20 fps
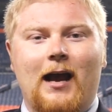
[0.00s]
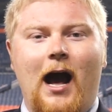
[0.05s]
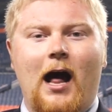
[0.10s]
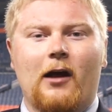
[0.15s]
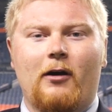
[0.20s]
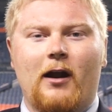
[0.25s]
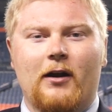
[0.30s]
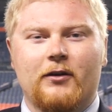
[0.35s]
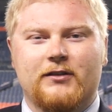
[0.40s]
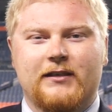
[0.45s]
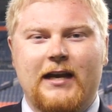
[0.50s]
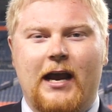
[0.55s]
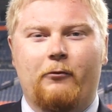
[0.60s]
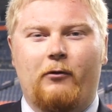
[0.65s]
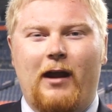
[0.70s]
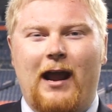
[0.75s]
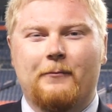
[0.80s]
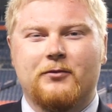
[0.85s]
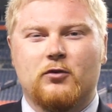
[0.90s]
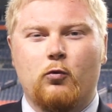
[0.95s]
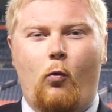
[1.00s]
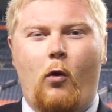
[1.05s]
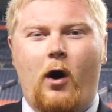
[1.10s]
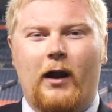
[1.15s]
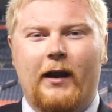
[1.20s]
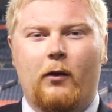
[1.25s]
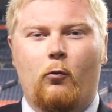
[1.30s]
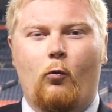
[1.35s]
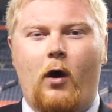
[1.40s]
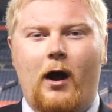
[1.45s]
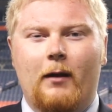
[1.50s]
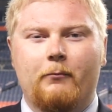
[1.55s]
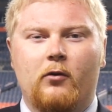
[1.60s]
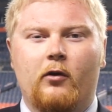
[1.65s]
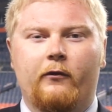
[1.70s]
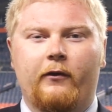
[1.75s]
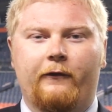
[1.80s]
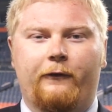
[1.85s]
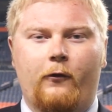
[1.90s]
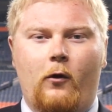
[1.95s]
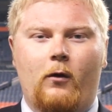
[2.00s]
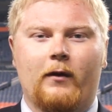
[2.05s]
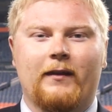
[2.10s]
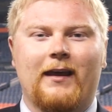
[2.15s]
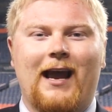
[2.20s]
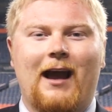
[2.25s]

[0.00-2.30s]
Colorado State Rams one and one moving forward.